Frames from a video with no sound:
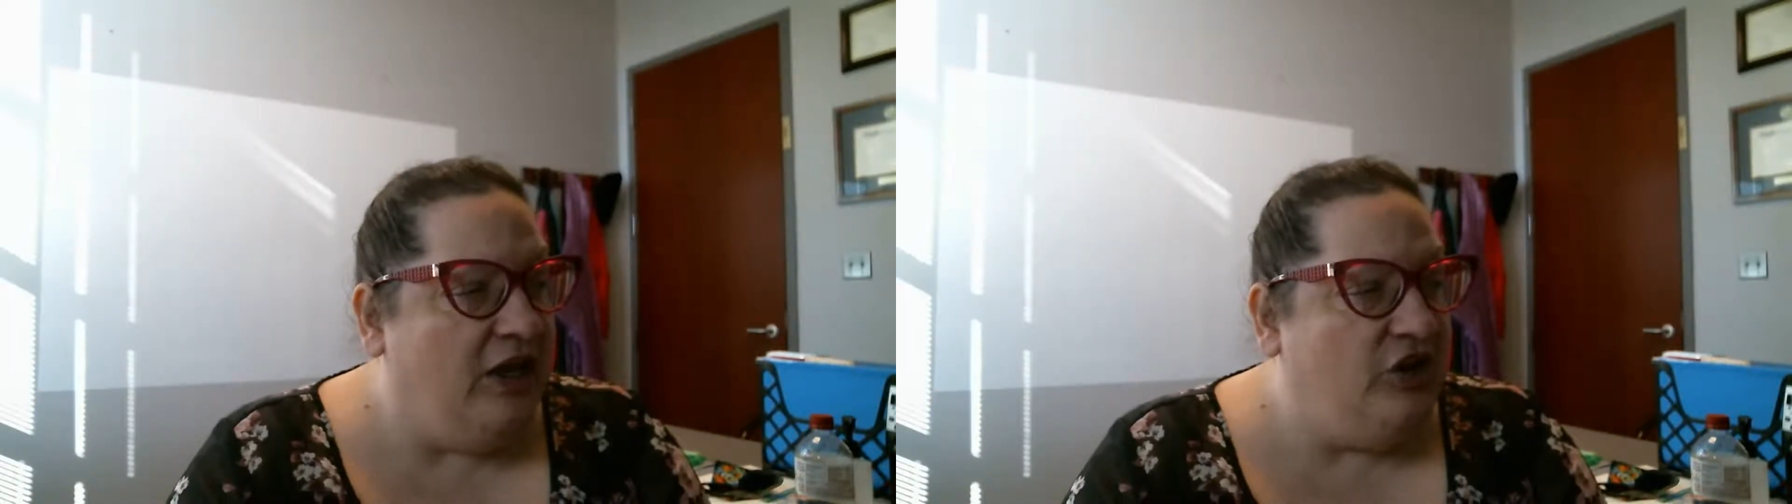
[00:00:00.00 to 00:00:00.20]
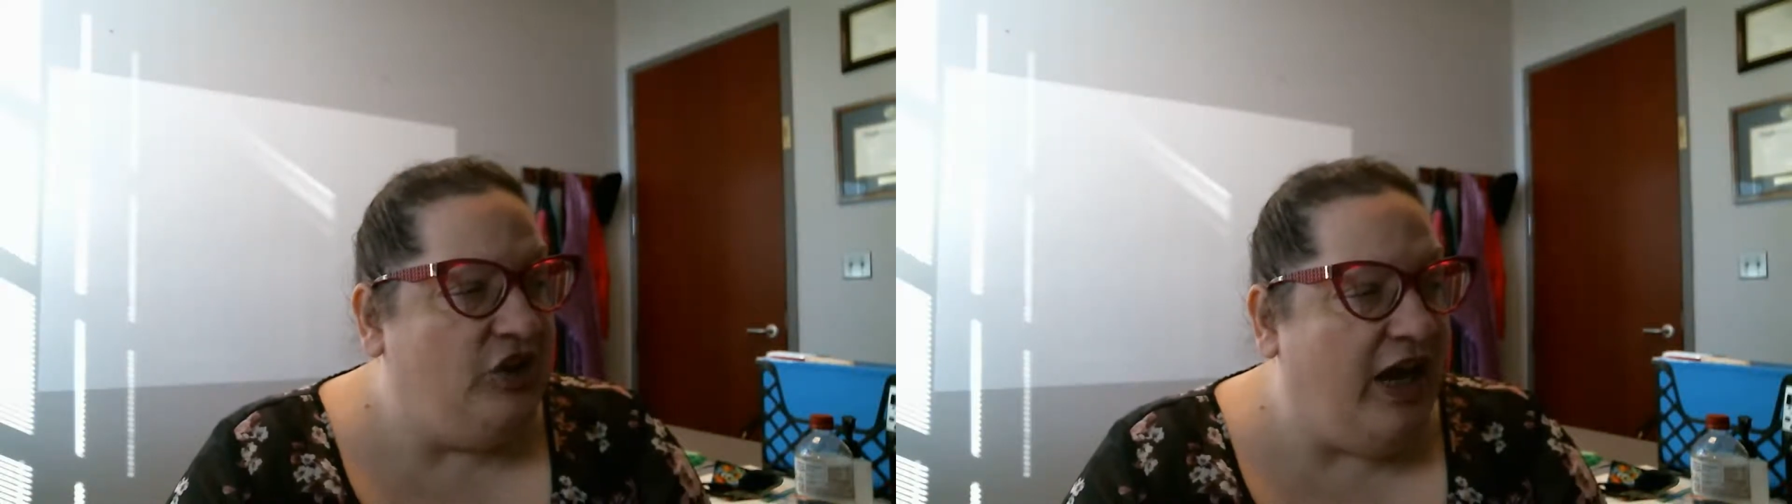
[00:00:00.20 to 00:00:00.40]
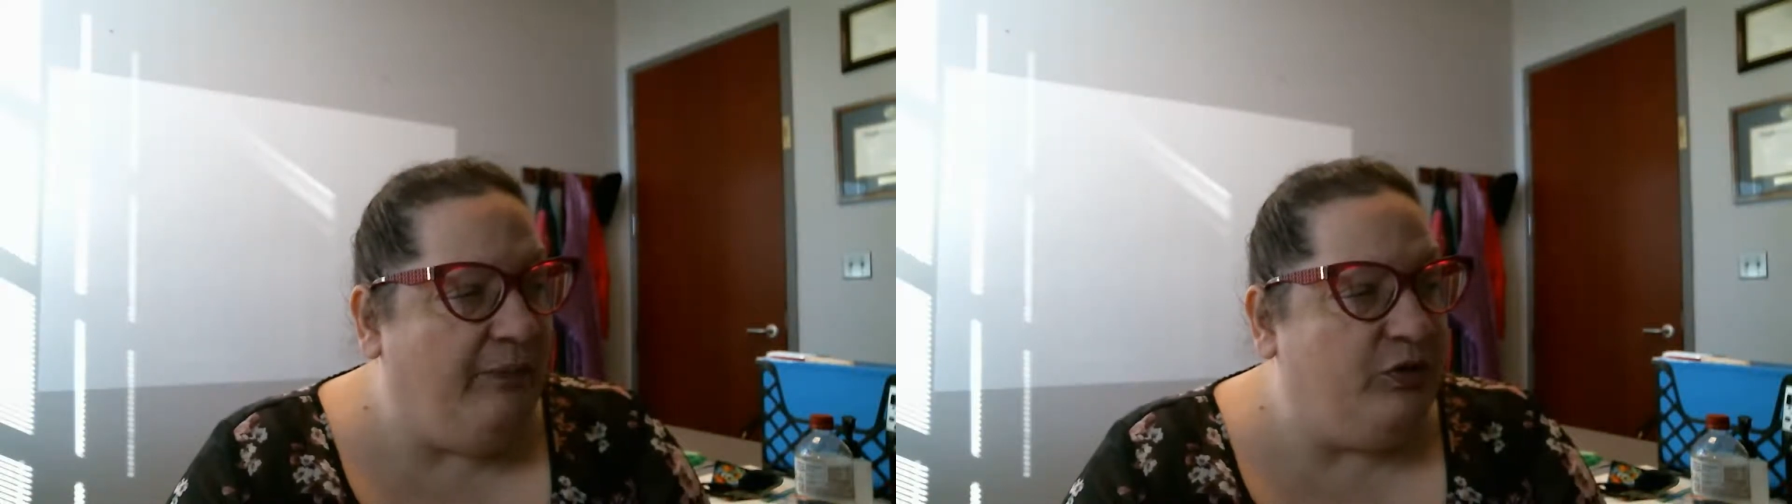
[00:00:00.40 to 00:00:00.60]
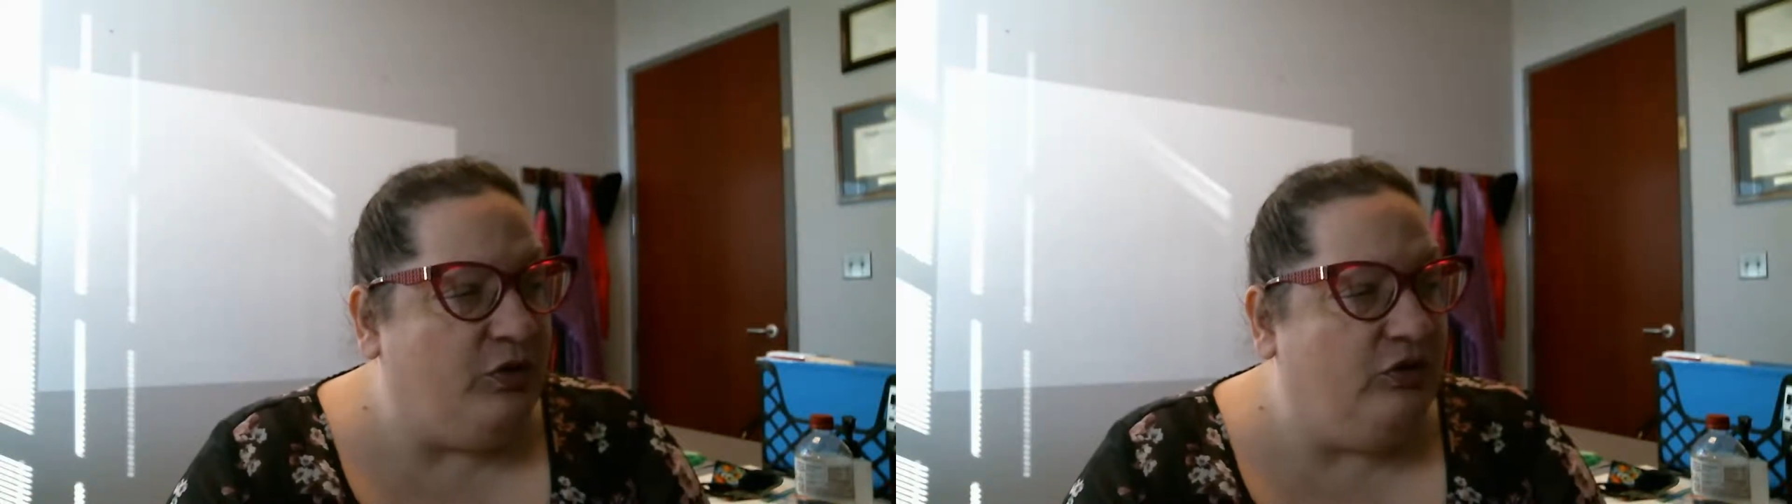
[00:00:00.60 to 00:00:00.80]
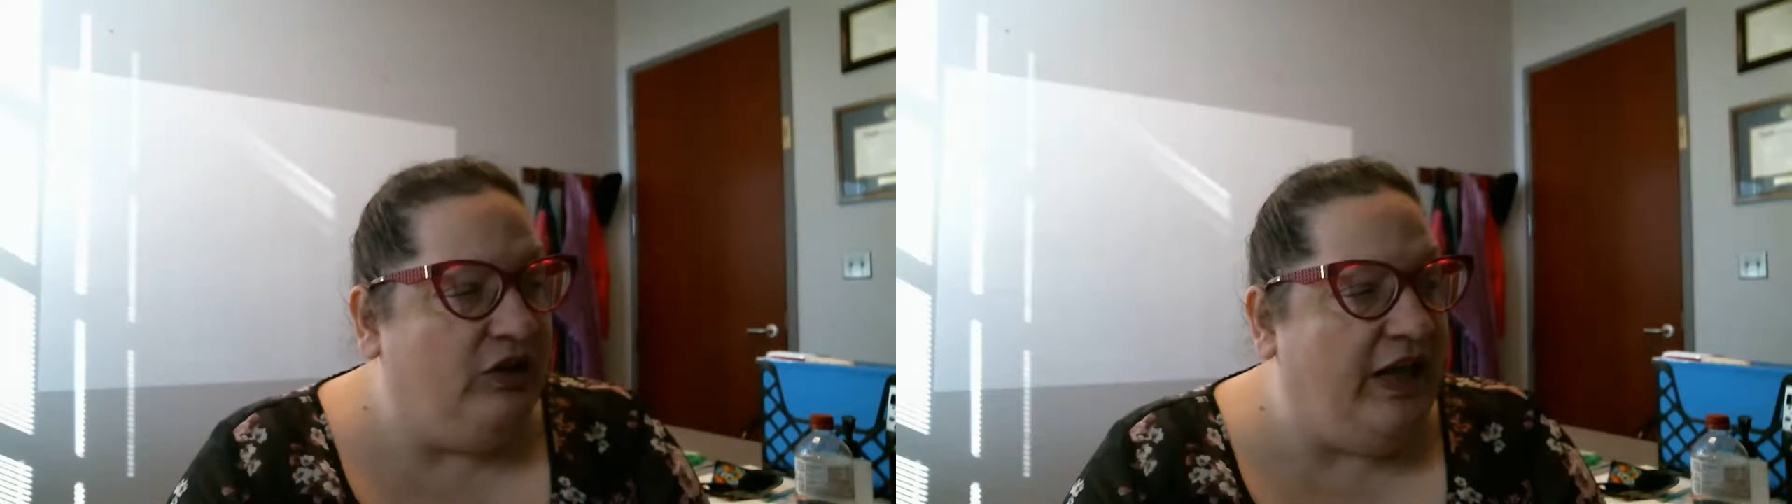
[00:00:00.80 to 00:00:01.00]

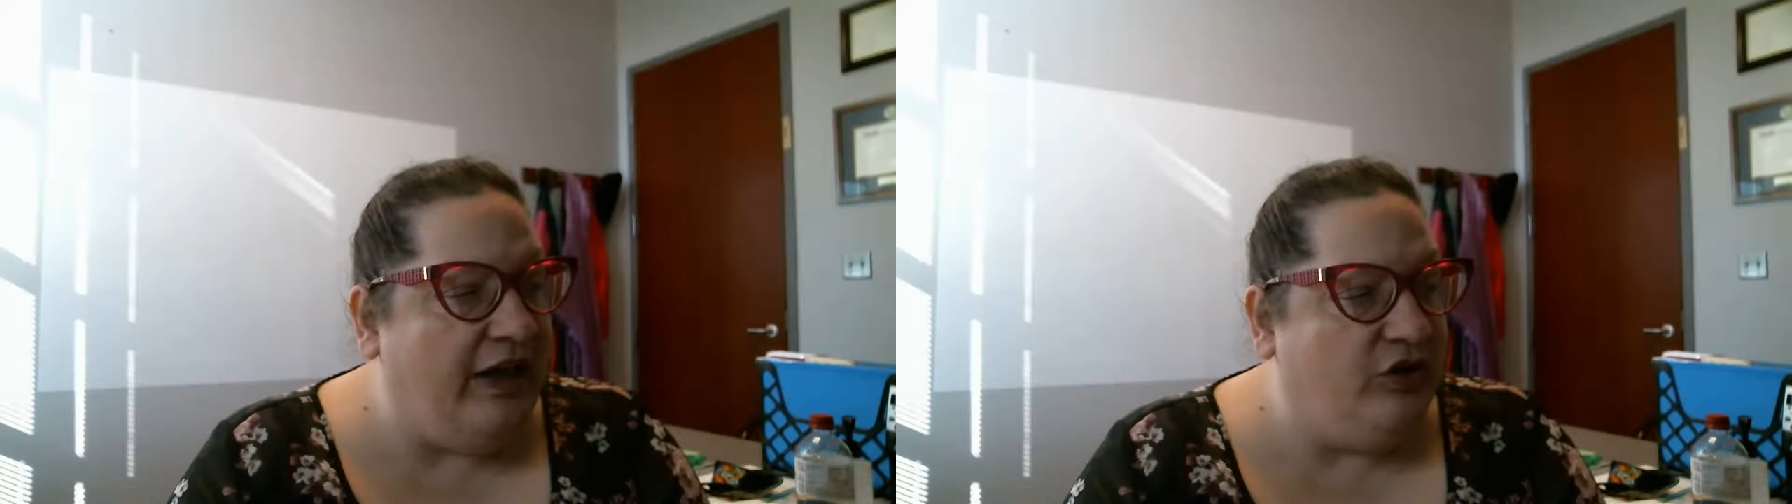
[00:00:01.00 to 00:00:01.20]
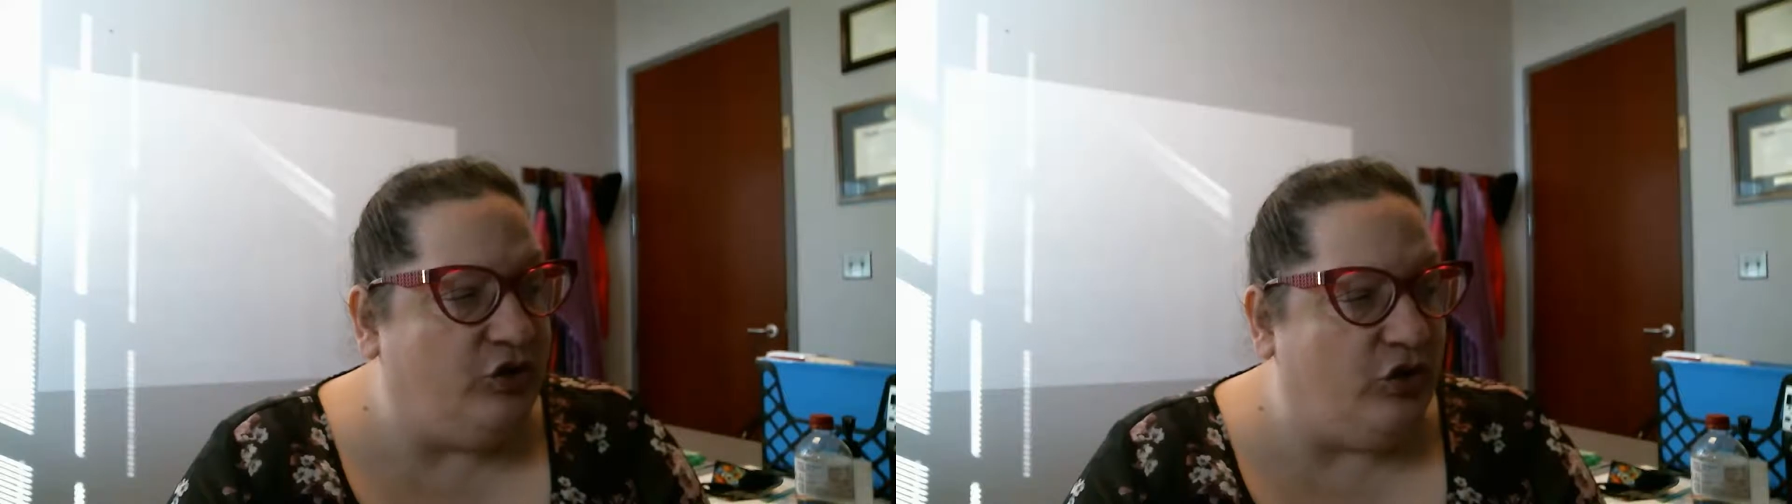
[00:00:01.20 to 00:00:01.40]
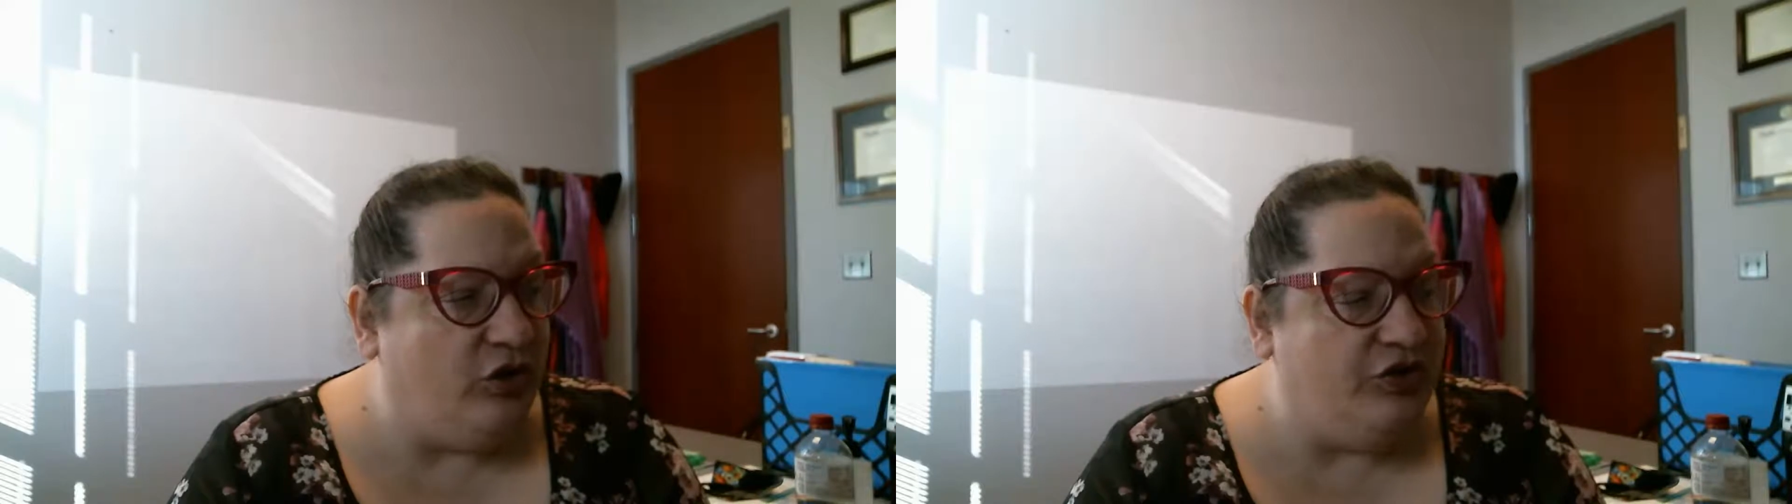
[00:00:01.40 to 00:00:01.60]
chapter lecture.